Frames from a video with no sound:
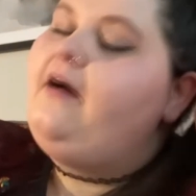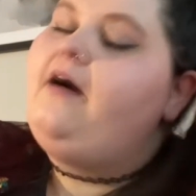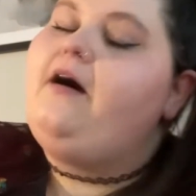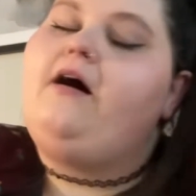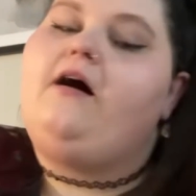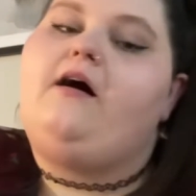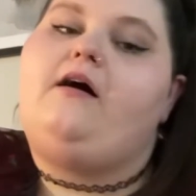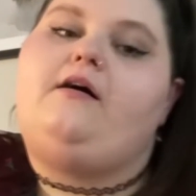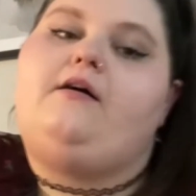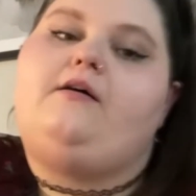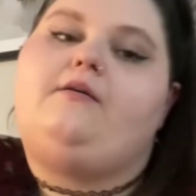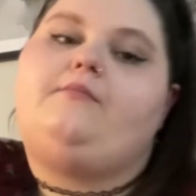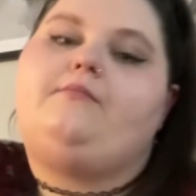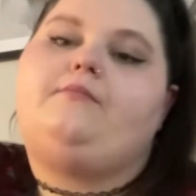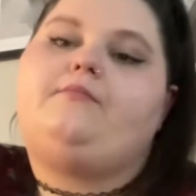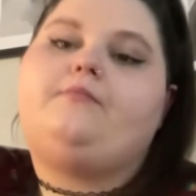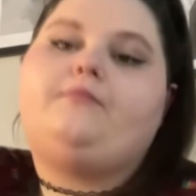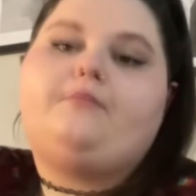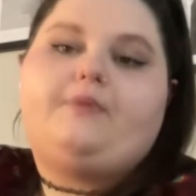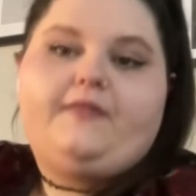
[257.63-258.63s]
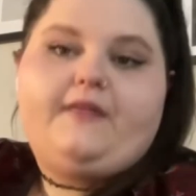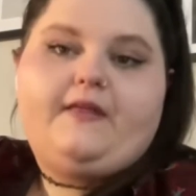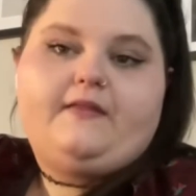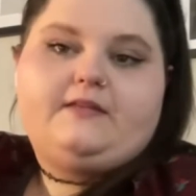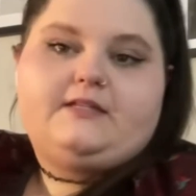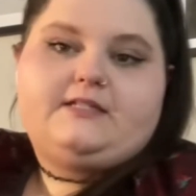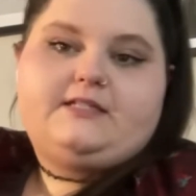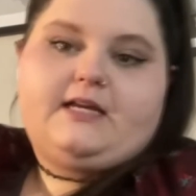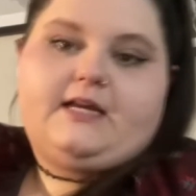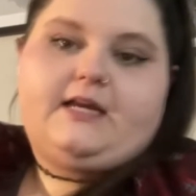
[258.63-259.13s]
But then the
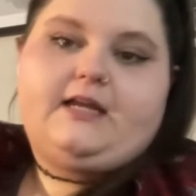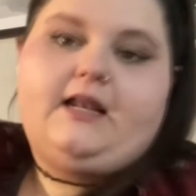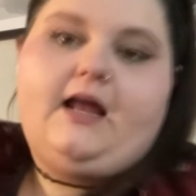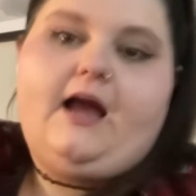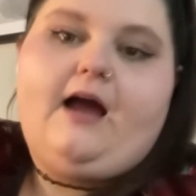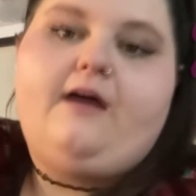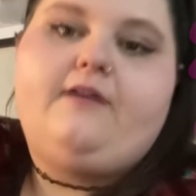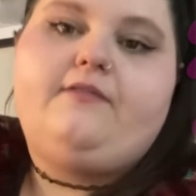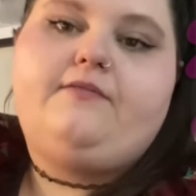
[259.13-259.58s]
second half